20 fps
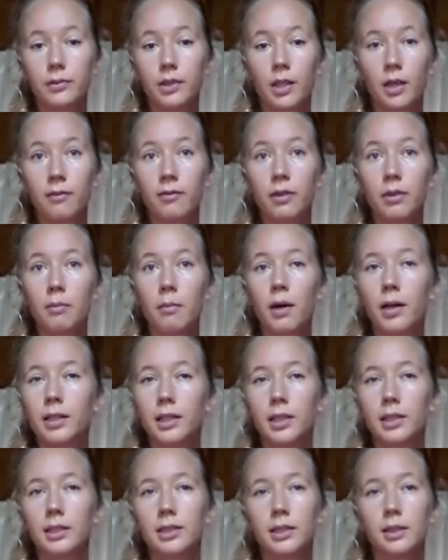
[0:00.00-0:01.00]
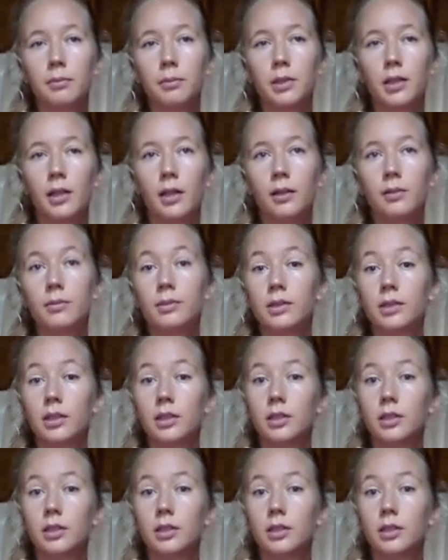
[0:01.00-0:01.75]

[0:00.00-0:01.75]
Giving money sometimes